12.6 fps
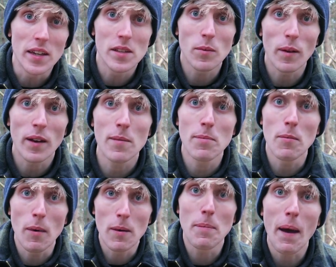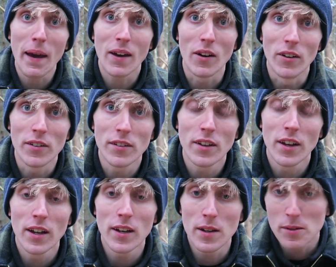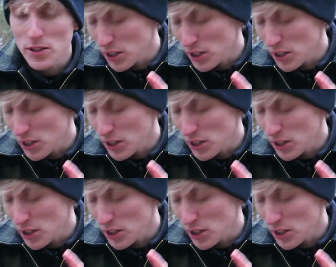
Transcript: is when I put my pack on, let me